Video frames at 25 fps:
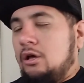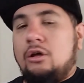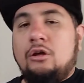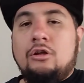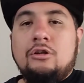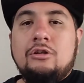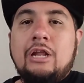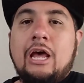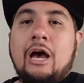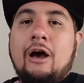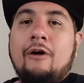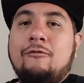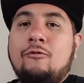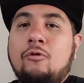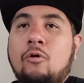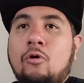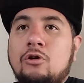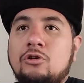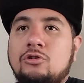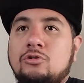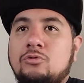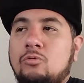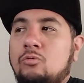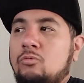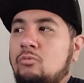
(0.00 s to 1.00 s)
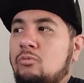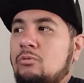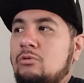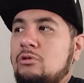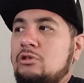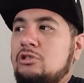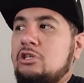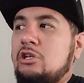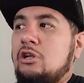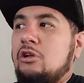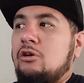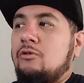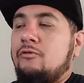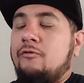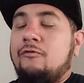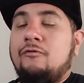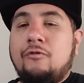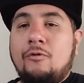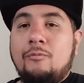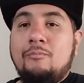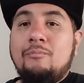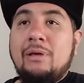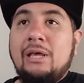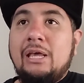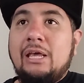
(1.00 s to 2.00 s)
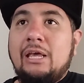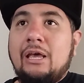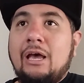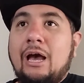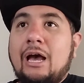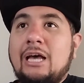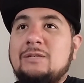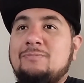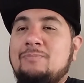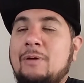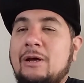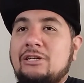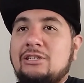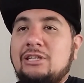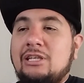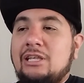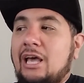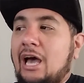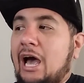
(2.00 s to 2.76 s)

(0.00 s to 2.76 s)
of course, for me, especially,